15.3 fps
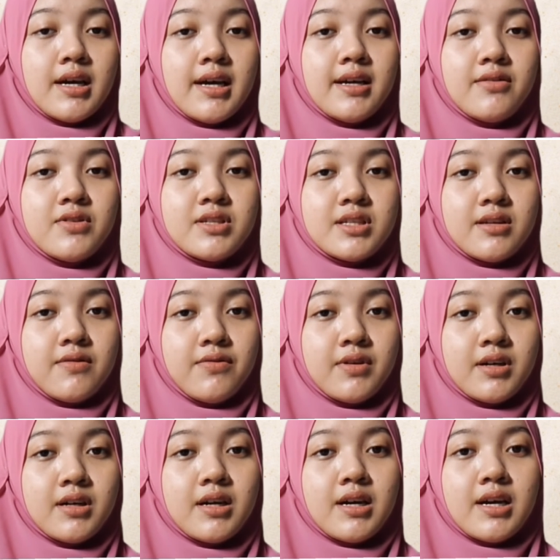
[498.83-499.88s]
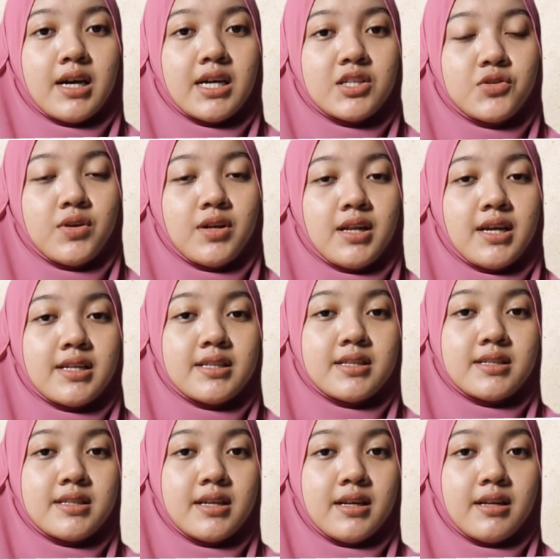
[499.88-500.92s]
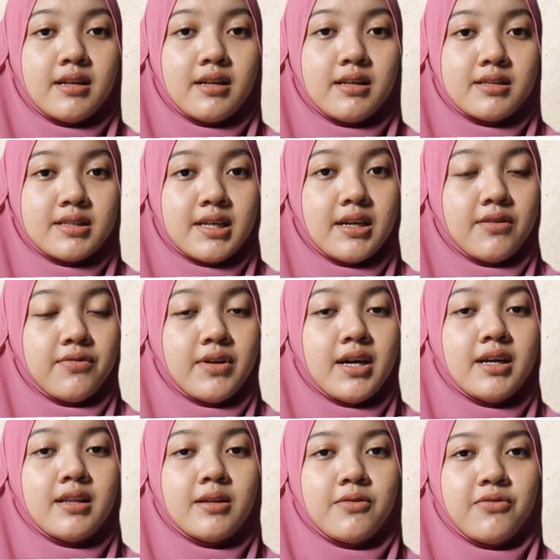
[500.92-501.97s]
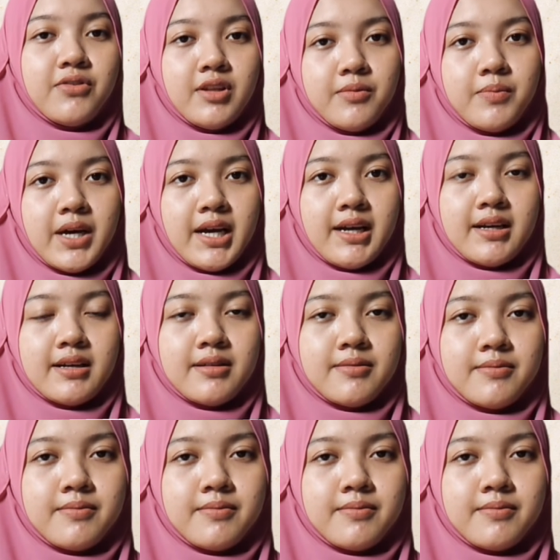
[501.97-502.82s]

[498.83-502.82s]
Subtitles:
and receiver, as well as the signal itself and the feedback.